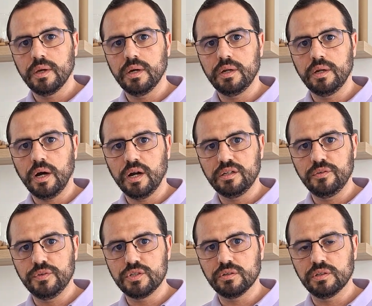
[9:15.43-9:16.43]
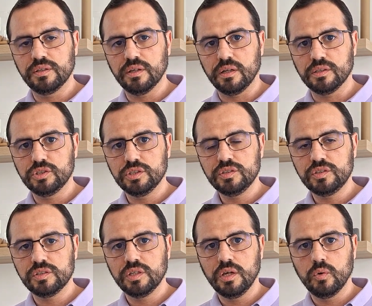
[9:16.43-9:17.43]
an artificial
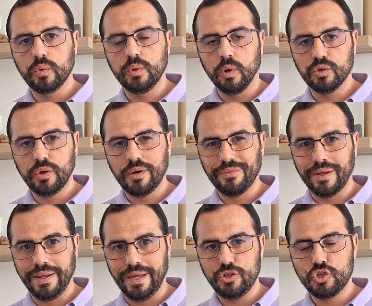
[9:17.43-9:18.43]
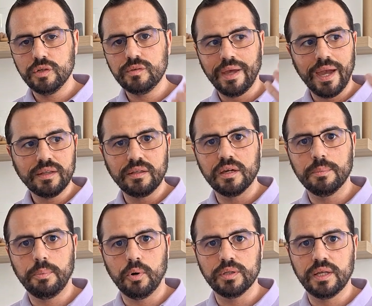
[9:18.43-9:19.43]
intelligence. We want to have an agent acting
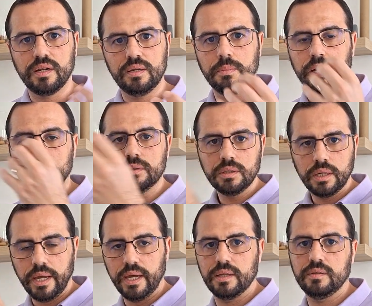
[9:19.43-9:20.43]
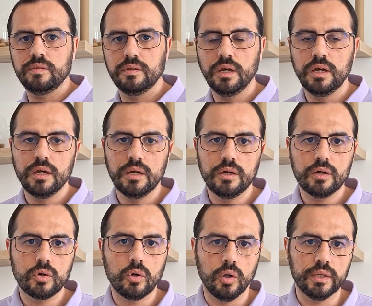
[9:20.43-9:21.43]
upon that email and
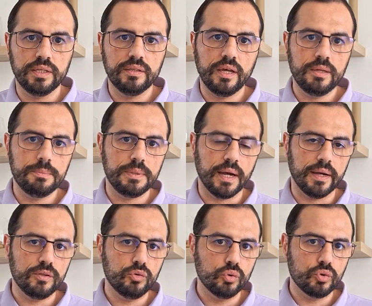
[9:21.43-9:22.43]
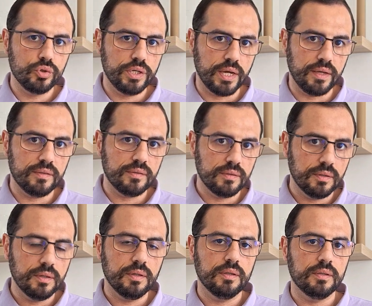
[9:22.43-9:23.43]
calling the API to create
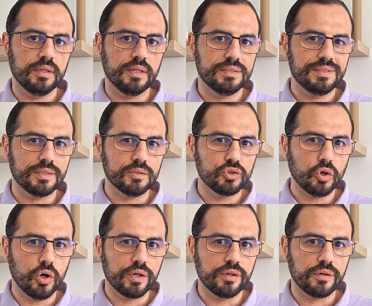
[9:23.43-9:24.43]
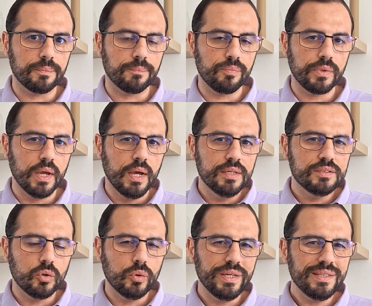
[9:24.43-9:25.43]
the sales order.
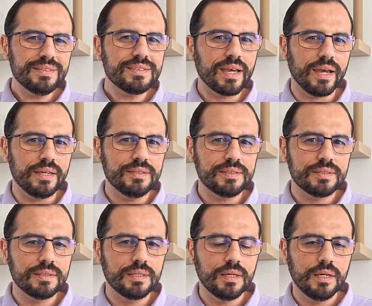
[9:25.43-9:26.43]
So in this case,